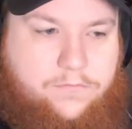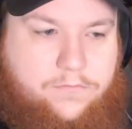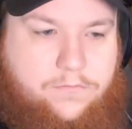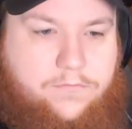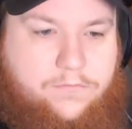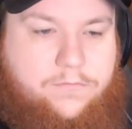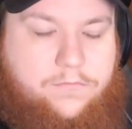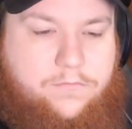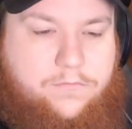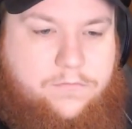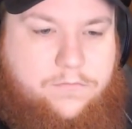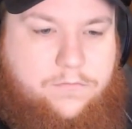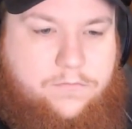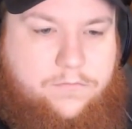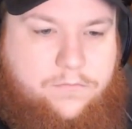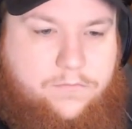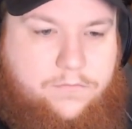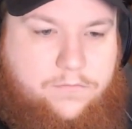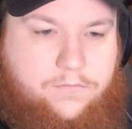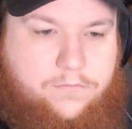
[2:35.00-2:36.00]

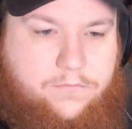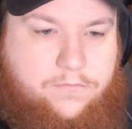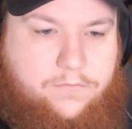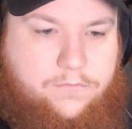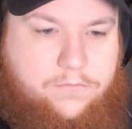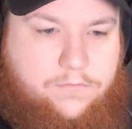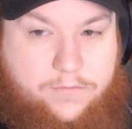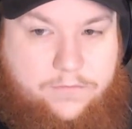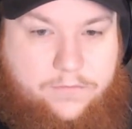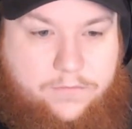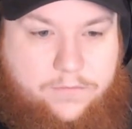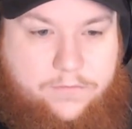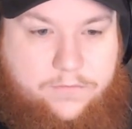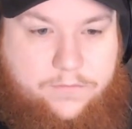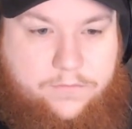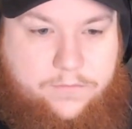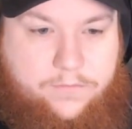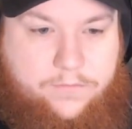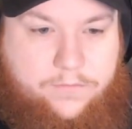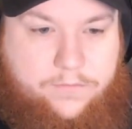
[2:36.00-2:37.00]

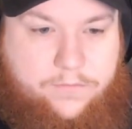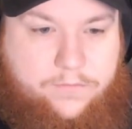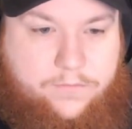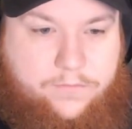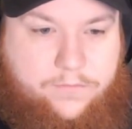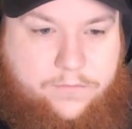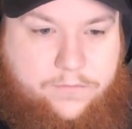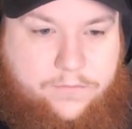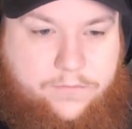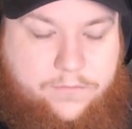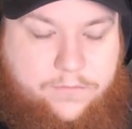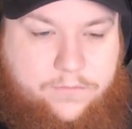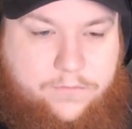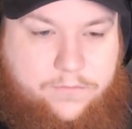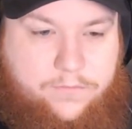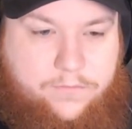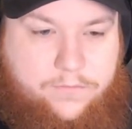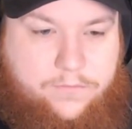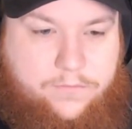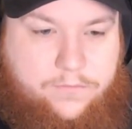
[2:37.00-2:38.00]

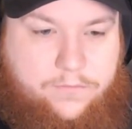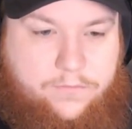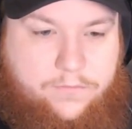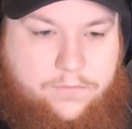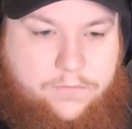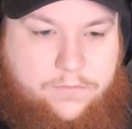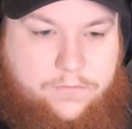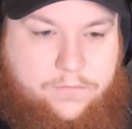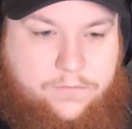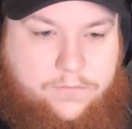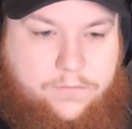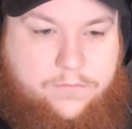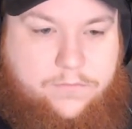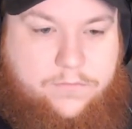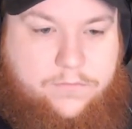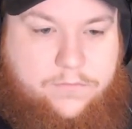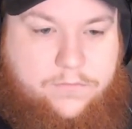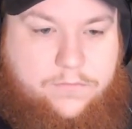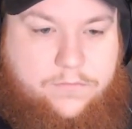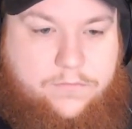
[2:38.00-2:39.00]

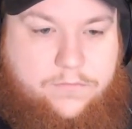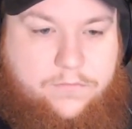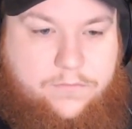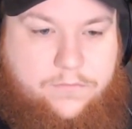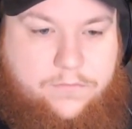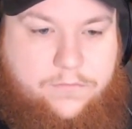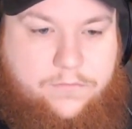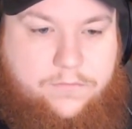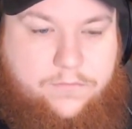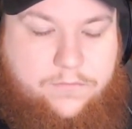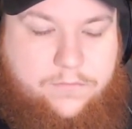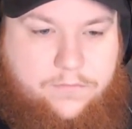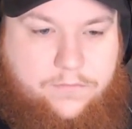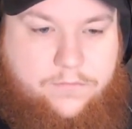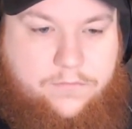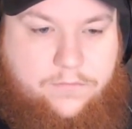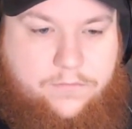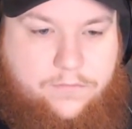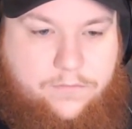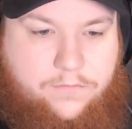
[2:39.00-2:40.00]

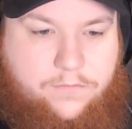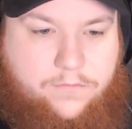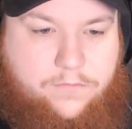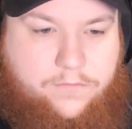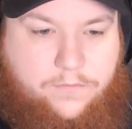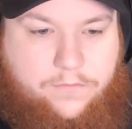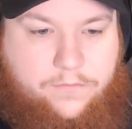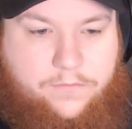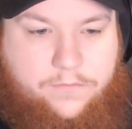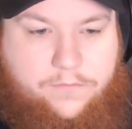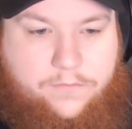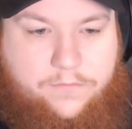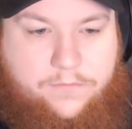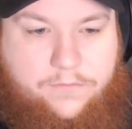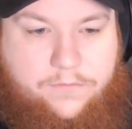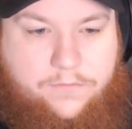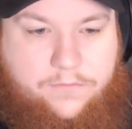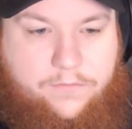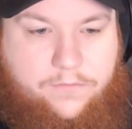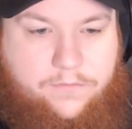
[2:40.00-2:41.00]

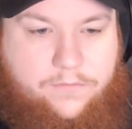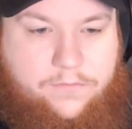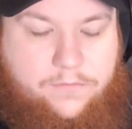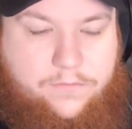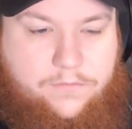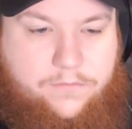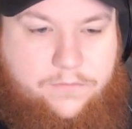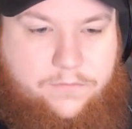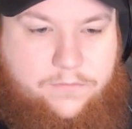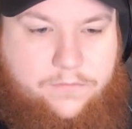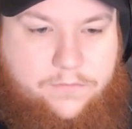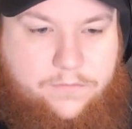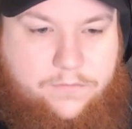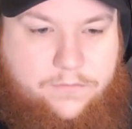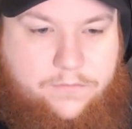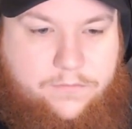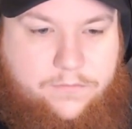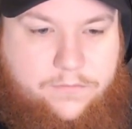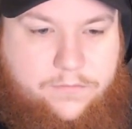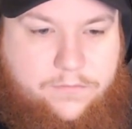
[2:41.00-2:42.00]

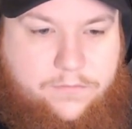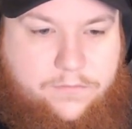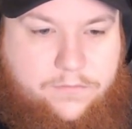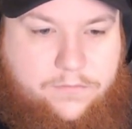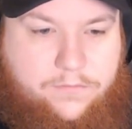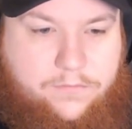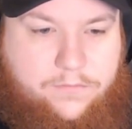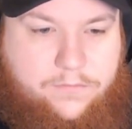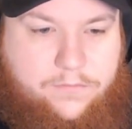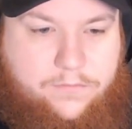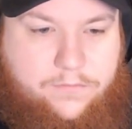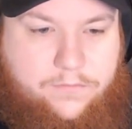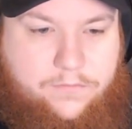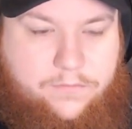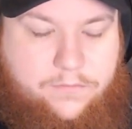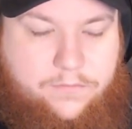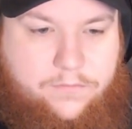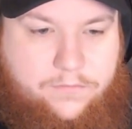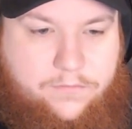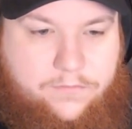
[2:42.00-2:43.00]
(not speaking)